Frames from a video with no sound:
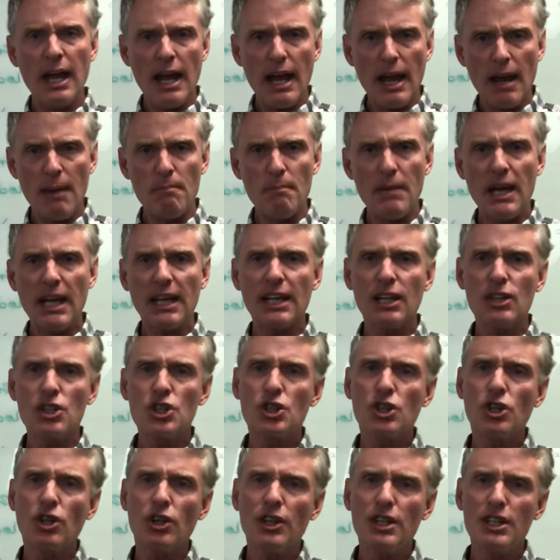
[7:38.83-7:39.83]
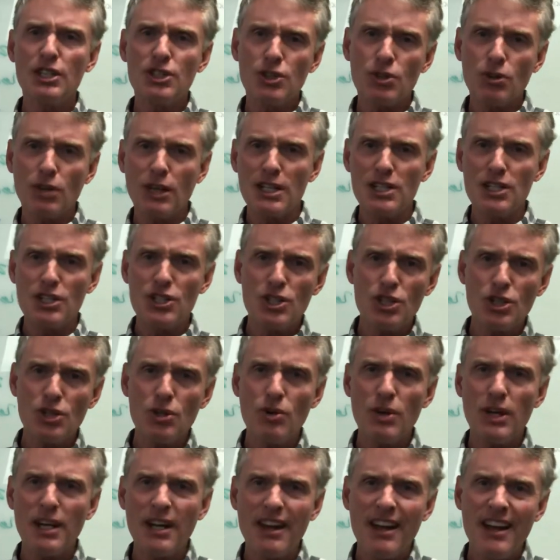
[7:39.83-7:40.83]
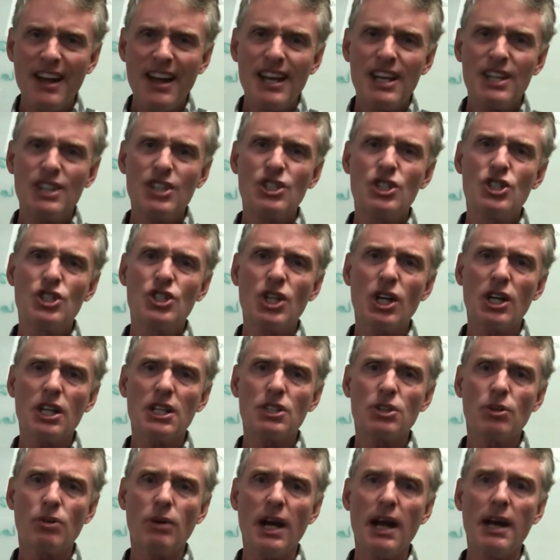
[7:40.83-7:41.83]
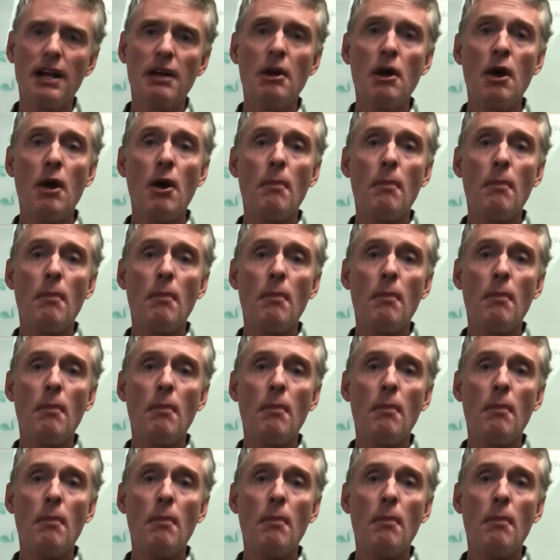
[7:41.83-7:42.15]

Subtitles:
and making sure that you can do it just right.